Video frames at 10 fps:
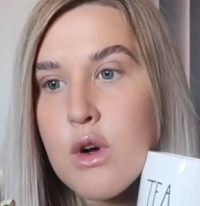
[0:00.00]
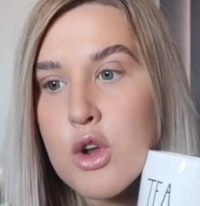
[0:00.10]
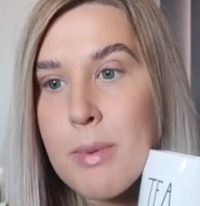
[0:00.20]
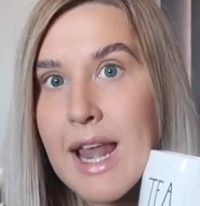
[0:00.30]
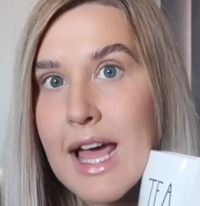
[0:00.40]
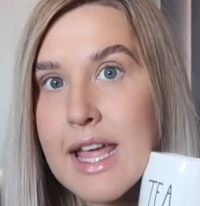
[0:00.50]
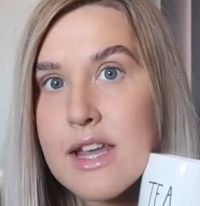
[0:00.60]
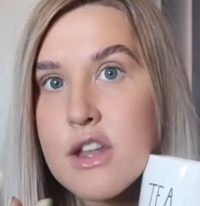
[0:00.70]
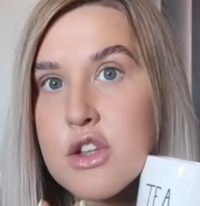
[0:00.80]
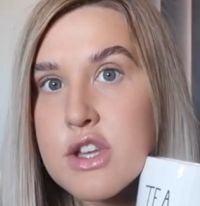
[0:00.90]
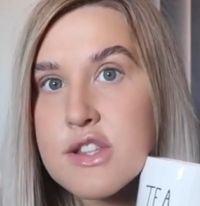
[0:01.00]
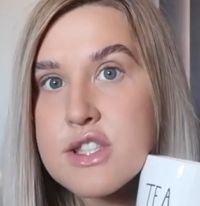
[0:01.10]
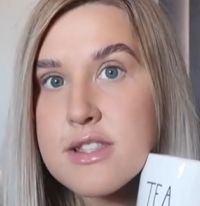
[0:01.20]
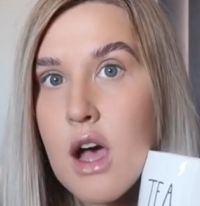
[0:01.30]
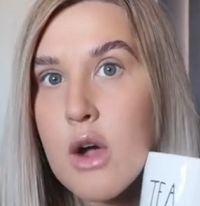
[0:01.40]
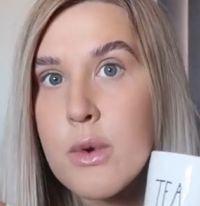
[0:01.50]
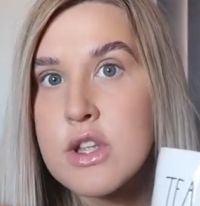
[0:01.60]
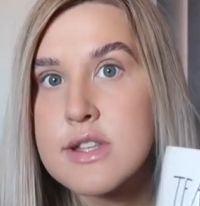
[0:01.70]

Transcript: on a plane and you'd suck when you